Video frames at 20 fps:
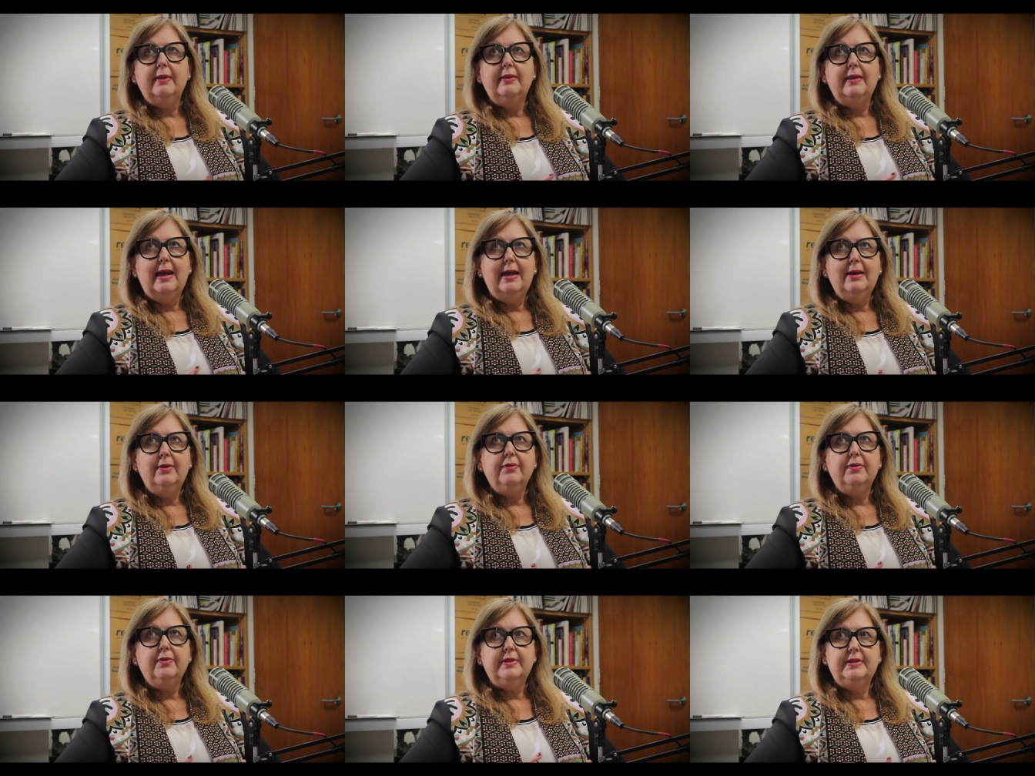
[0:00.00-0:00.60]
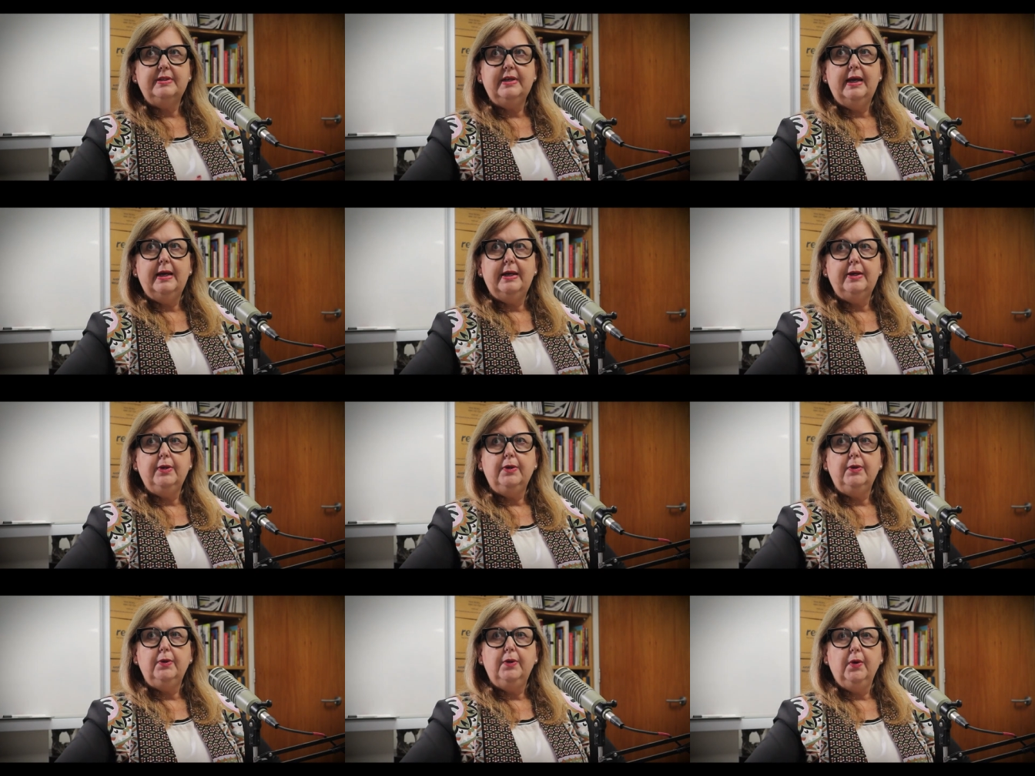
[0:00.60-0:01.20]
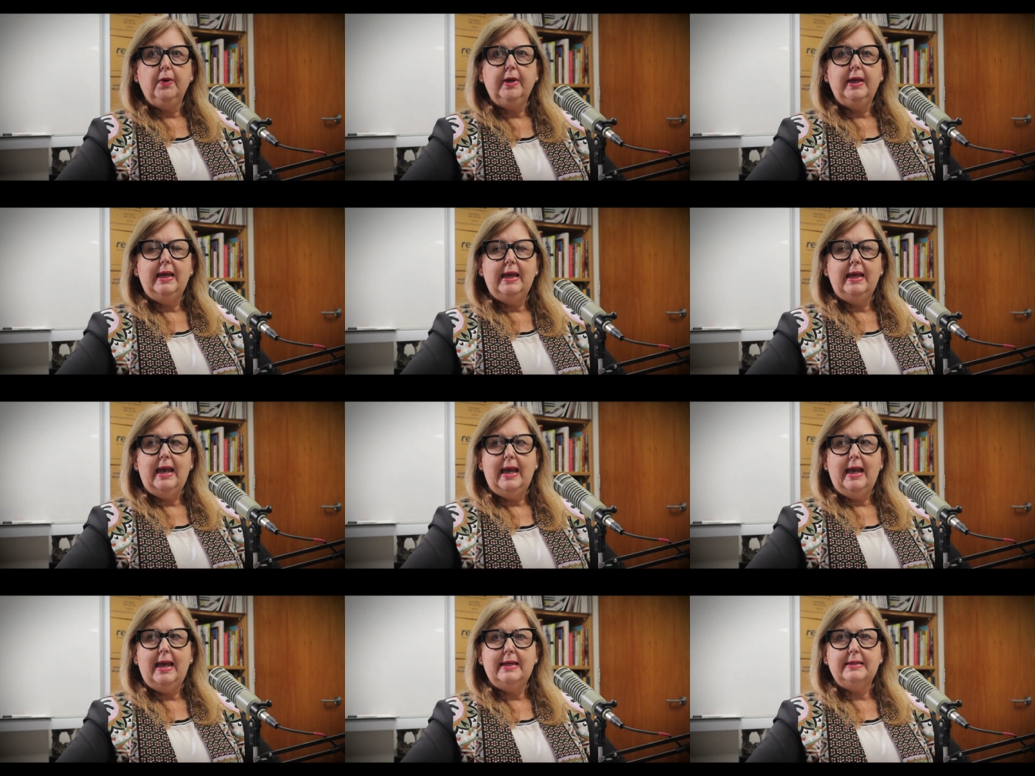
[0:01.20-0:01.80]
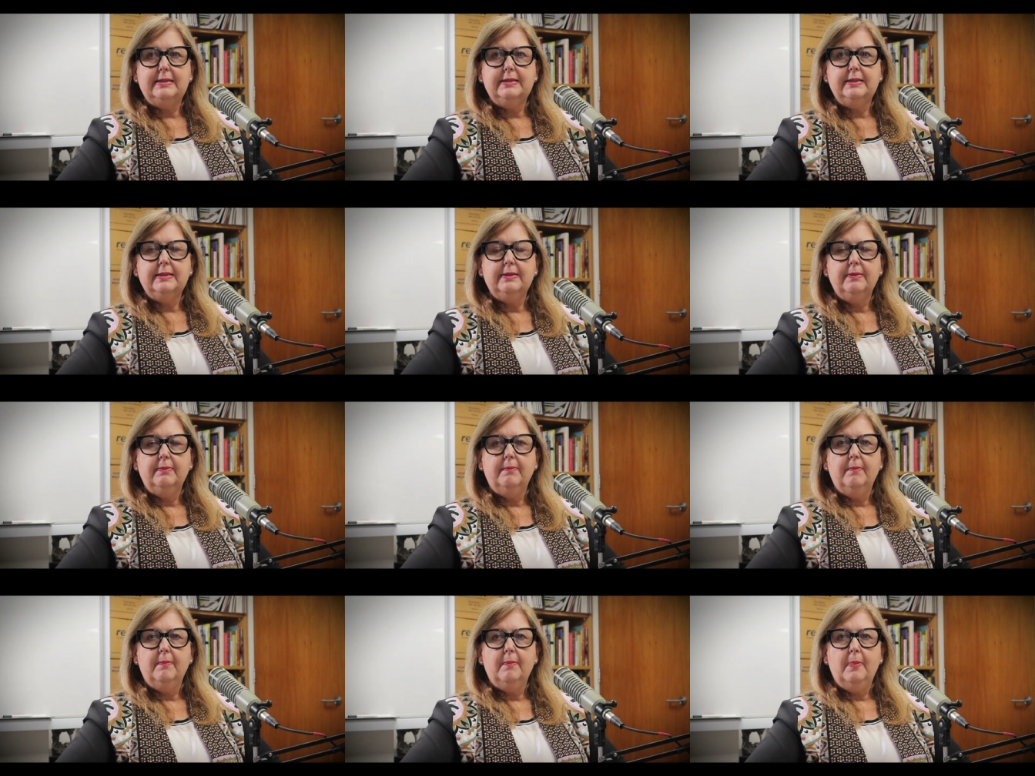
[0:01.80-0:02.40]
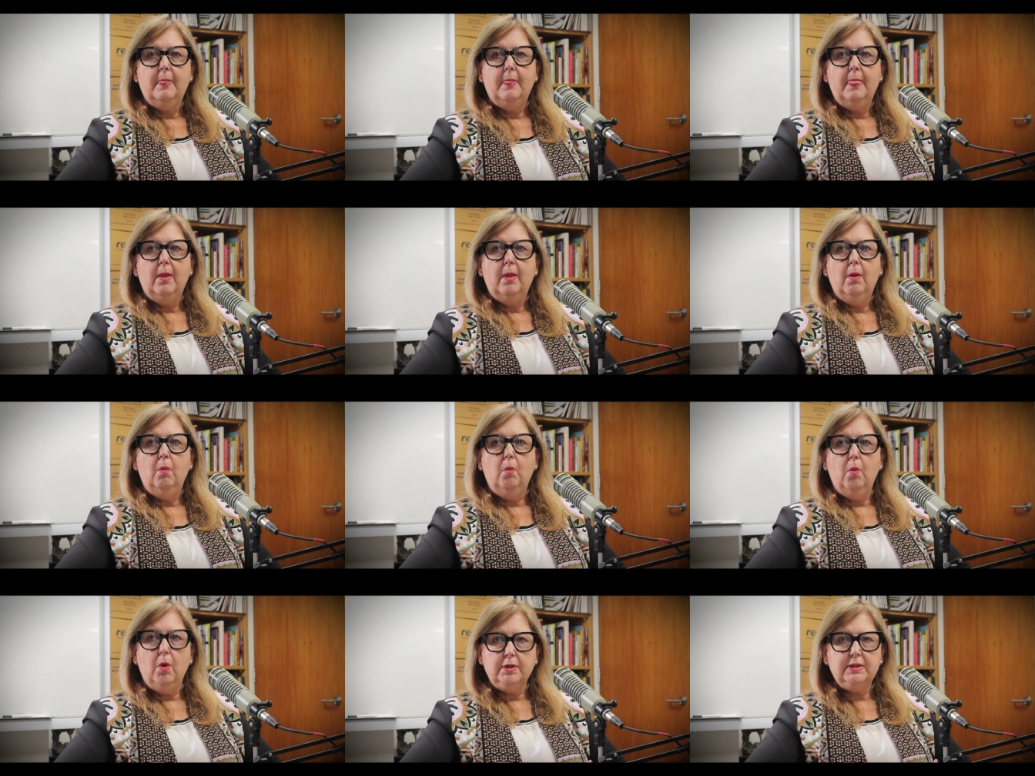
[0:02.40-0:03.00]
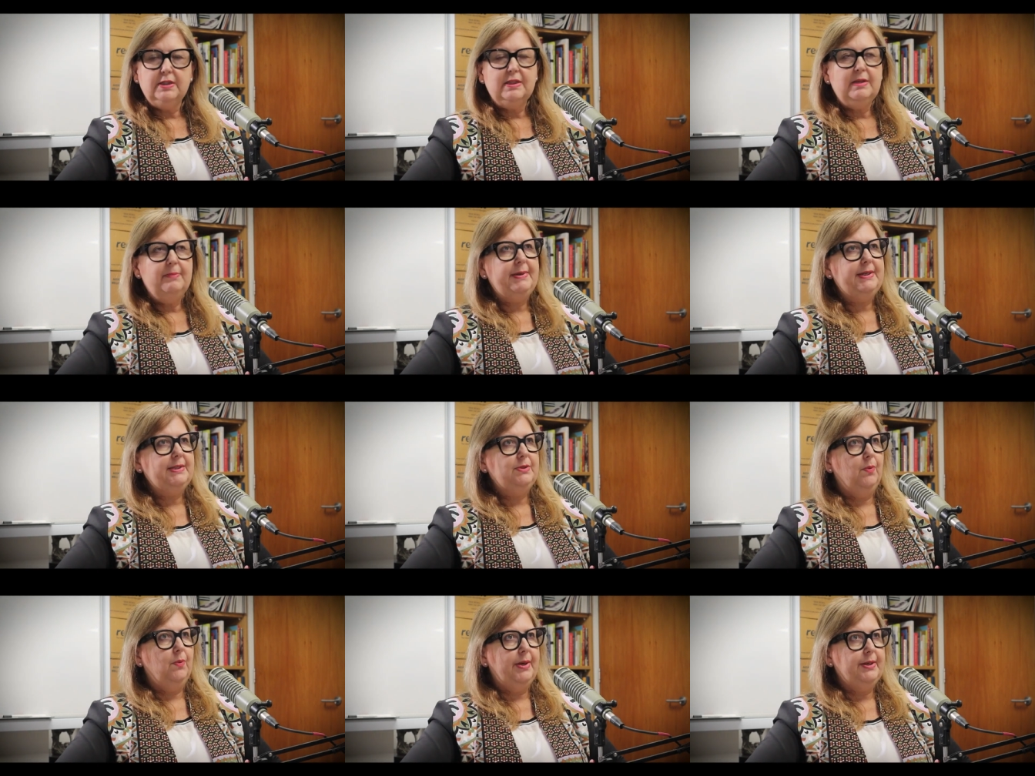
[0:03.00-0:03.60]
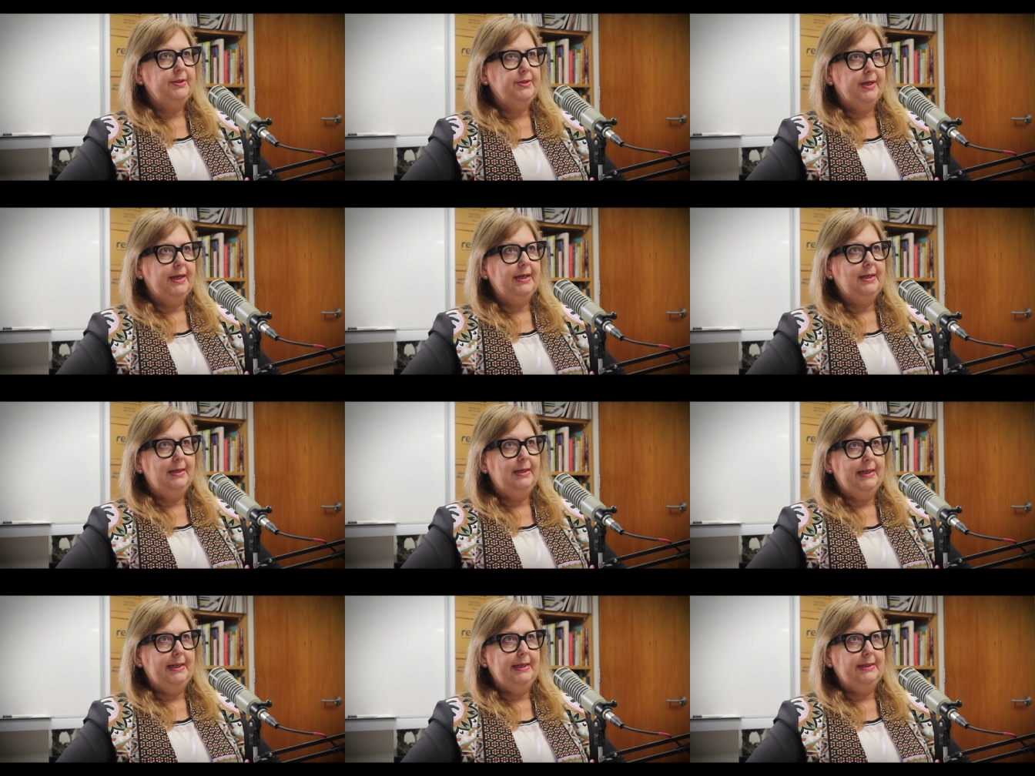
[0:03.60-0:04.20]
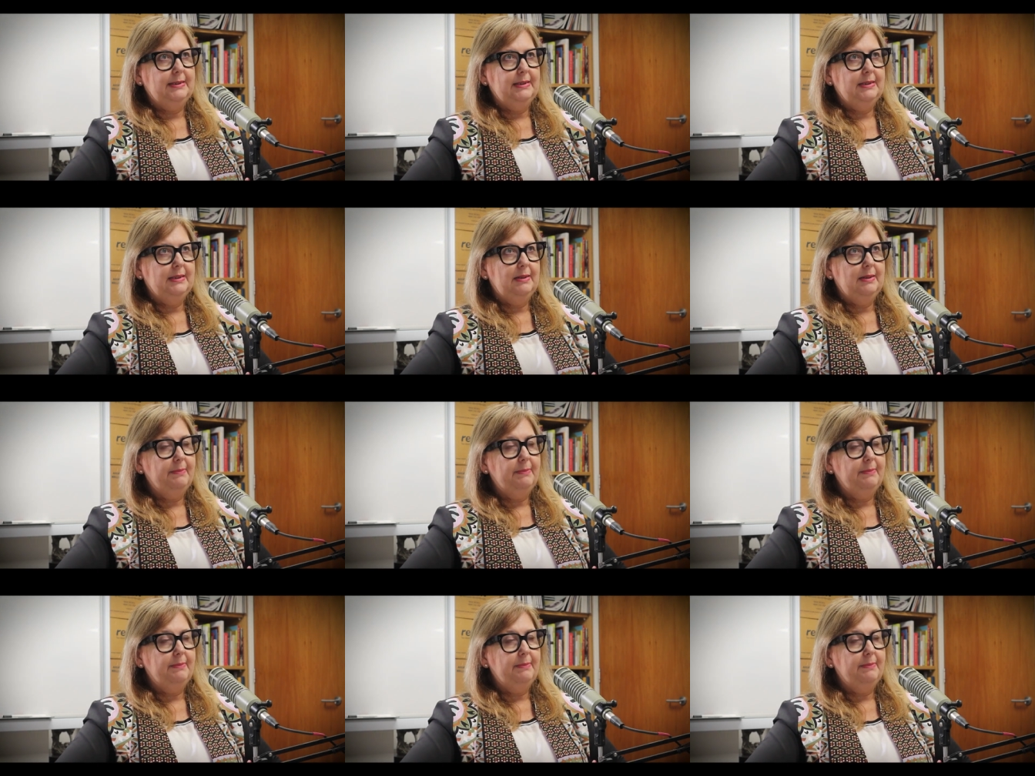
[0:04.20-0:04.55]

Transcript: at the end of the day, you're looking at what's the best way to get leads?